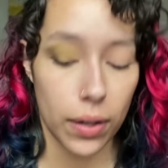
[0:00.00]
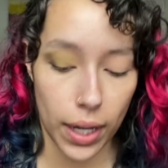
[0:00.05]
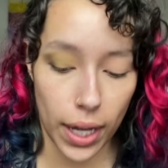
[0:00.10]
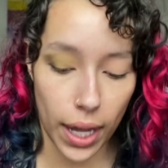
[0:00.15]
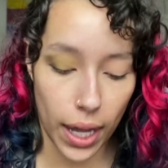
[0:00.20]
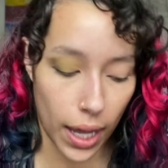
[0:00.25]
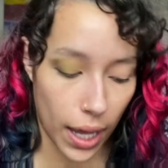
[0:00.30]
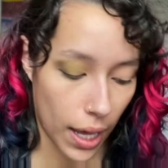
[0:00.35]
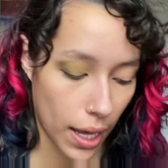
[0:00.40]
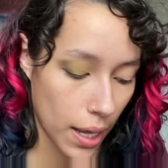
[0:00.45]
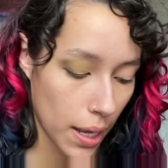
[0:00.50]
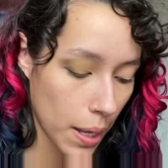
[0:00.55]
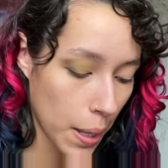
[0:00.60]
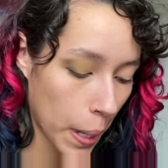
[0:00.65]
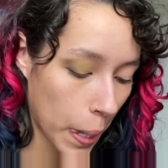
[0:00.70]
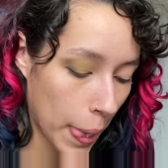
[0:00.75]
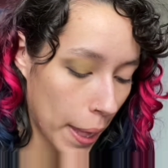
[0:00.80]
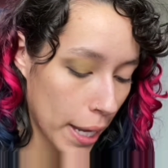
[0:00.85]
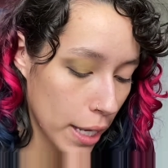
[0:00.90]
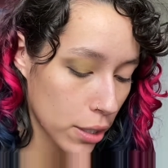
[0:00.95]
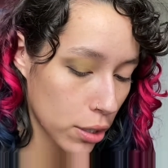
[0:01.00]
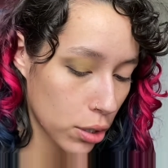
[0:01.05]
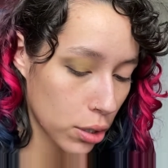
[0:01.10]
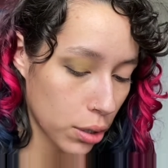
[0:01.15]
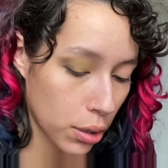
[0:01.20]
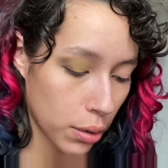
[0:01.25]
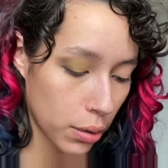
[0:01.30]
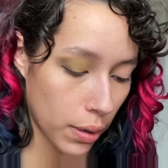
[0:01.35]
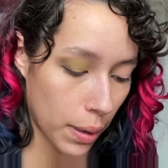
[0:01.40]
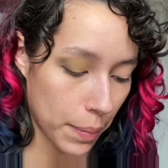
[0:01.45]
Okay,
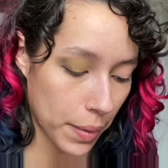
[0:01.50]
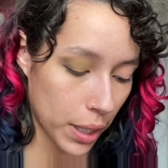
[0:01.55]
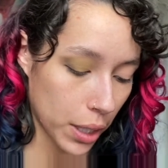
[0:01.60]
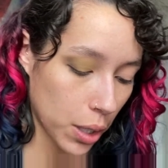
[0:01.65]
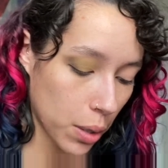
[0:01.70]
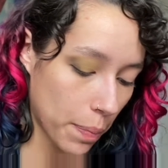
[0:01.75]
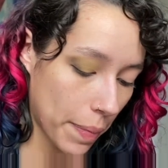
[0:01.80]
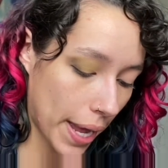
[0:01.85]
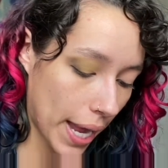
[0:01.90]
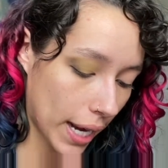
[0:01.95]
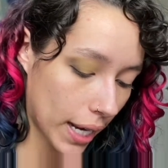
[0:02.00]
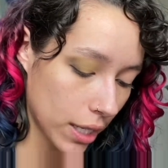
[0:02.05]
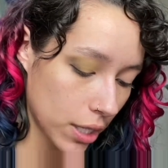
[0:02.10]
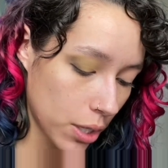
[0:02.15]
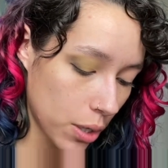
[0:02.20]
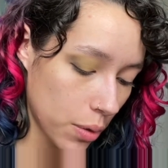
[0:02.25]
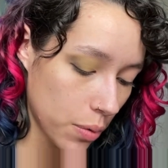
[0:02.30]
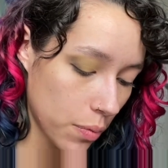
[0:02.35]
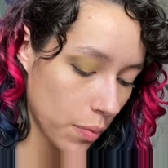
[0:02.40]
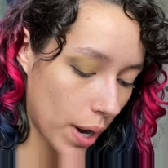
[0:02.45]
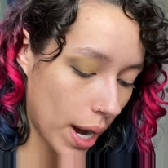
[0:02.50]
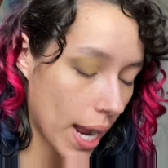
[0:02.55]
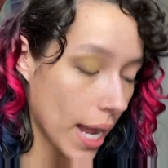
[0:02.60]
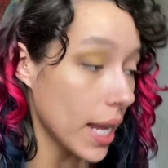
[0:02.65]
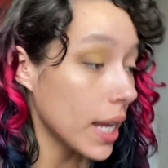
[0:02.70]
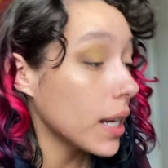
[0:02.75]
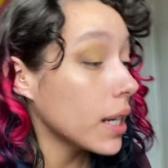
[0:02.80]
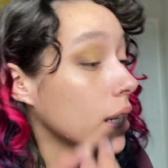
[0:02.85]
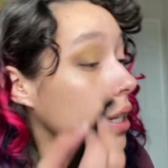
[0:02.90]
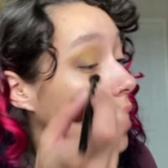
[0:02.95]
so I'm gonna go back into
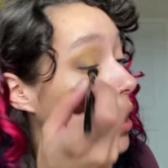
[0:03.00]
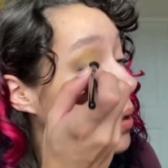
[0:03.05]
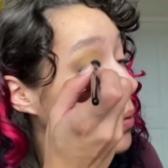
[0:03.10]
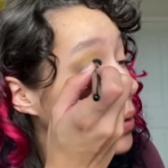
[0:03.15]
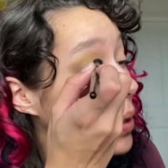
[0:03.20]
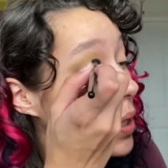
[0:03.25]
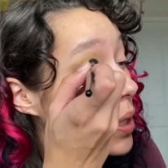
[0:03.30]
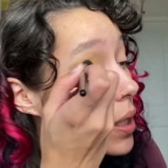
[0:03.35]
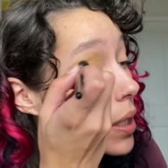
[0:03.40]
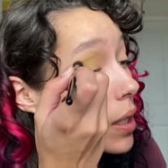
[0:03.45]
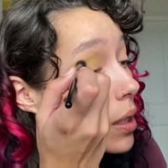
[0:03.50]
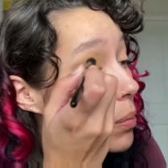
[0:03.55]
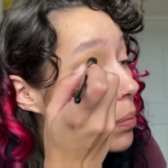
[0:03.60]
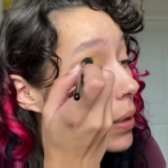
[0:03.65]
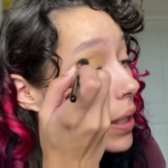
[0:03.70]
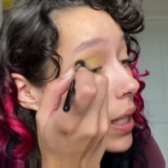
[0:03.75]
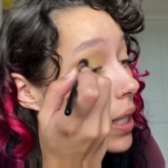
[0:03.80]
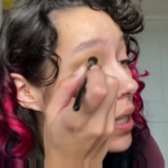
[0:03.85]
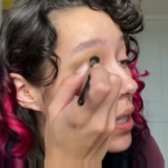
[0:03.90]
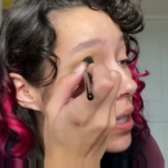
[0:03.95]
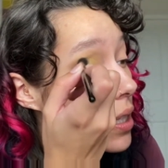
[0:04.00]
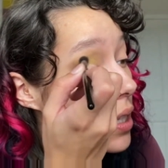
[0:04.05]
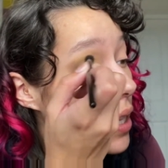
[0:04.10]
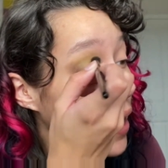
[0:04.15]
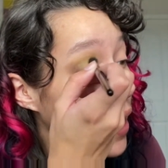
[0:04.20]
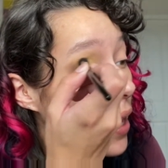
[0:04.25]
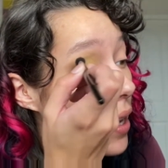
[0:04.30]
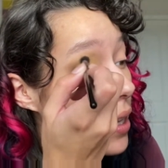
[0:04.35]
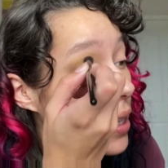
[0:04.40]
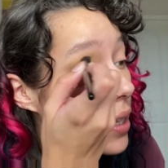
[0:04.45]
Orion, and we're just gonna place
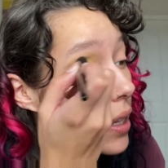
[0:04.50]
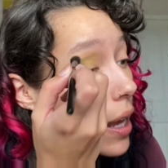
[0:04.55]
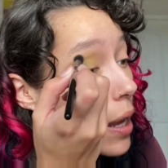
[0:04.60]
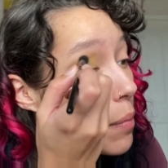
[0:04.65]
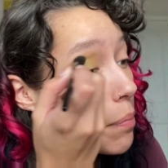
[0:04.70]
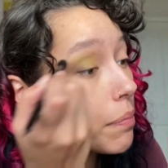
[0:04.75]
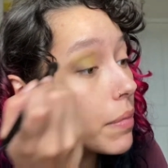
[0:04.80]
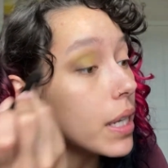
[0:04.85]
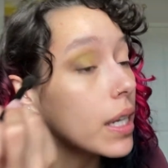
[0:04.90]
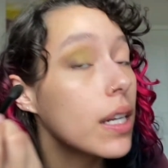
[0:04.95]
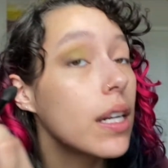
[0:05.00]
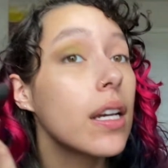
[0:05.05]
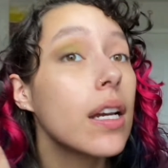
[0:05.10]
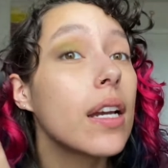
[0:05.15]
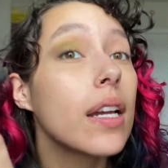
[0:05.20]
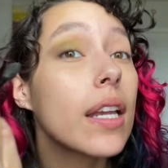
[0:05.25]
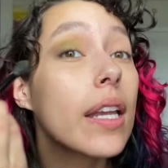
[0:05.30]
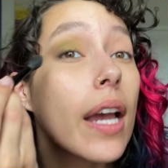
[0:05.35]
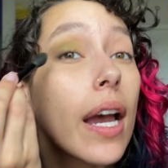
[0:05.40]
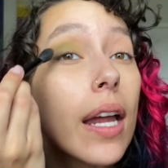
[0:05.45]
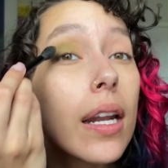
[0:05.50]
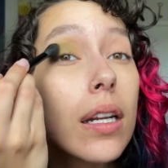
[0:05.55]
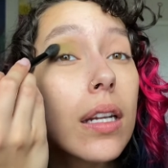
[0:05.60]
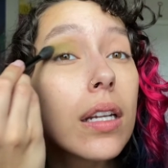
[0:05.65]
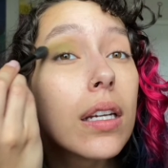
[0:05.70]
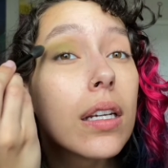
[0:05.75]
that in that mid again.